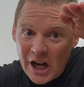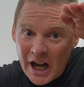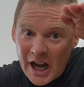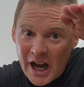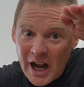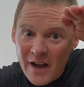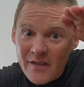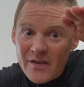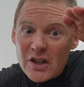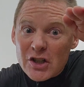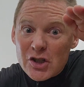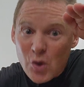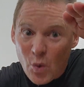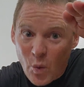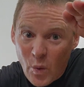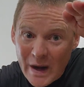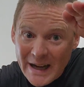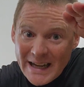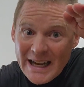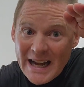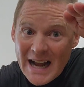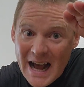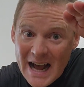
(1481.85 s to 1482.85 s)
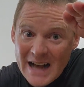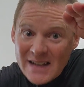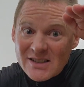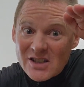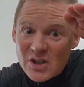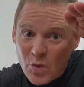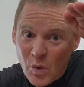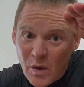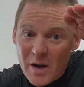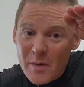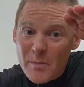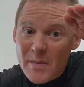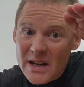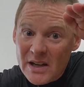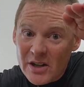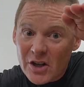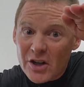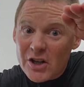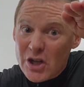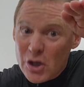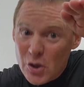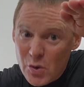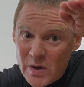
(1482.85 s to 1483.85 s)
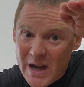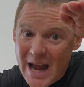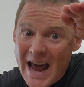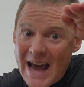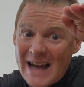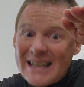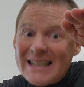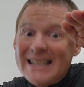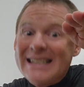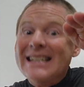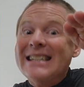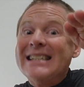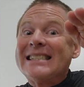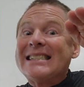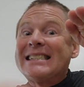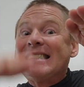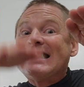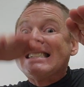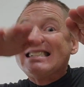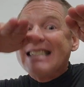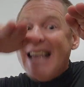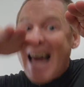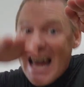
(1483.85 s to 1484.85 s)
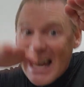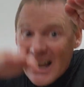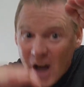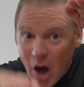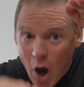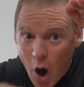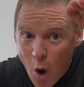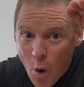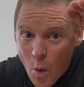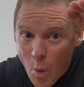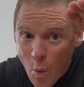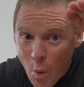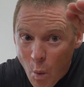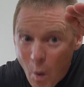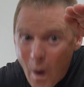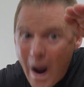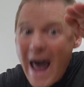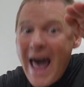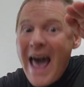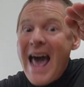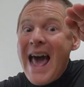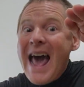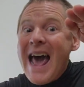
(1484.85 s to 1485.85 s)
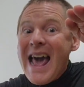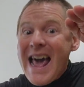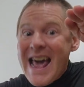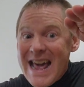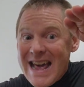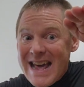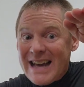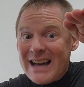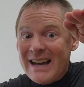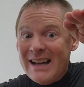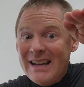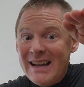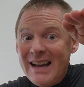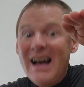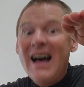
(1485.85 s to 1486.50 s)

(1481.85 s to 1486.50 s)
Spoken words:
And the 29 square meter Dudek sank away